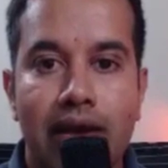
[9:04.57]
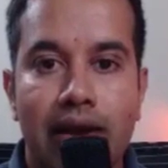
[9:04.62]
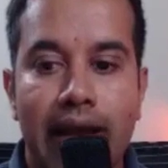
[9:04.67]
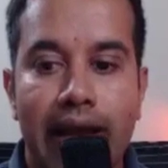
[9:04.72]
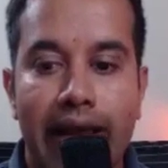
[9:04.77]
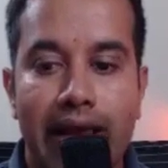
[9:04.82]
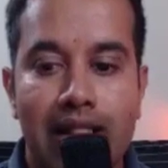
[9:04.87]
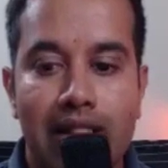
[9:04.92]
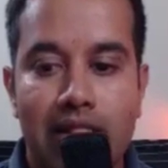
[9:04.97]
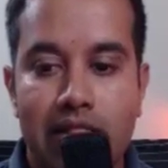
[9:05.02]

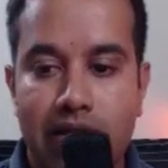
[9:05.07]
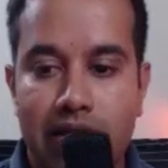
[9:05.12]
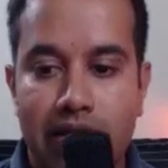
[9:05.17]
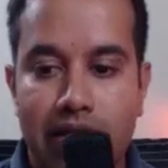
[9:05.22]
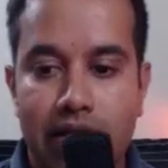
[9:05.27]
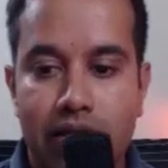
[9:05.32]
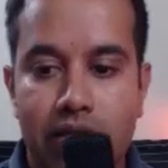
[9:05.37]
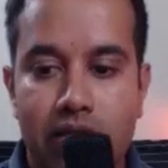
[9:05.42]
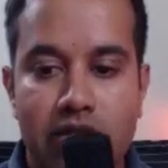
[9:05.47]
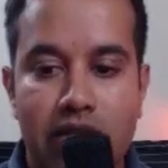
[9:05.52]
health
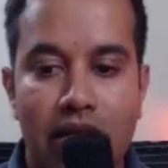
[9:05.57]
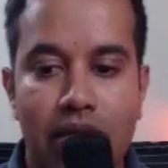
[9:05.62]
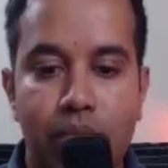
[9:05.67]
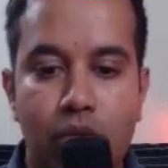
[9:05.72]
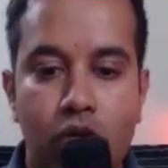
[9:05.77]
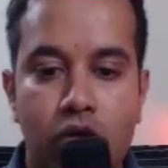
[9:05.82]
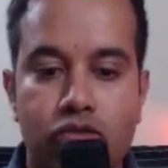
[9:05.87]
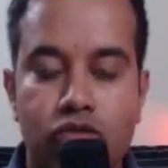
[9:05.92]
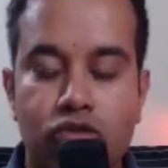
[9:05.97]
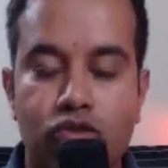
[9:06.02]
in the chat
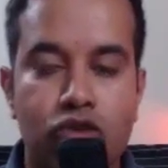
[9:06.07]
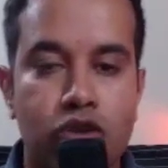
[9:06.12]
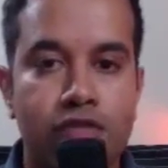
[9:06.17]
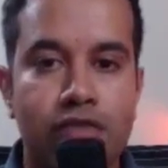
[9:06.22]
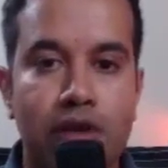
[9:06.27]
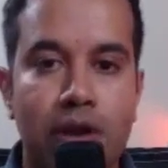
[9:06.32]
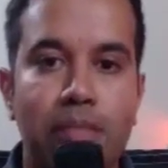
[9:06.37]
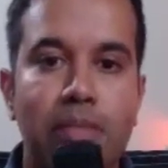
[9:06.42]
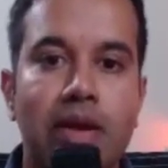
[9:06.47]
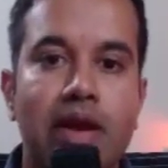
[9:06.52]
box once you
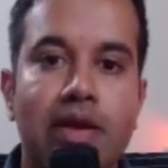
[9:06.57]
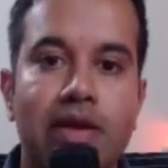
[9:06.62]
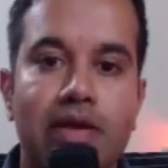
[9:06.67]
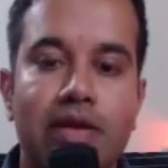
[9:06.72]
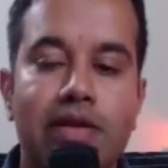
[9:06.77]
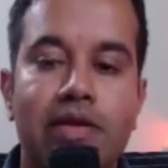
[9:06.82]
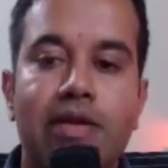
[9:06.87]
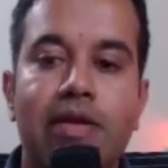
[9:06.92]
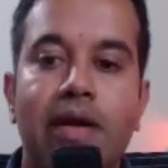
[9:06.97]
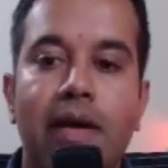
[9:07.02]
have completed it.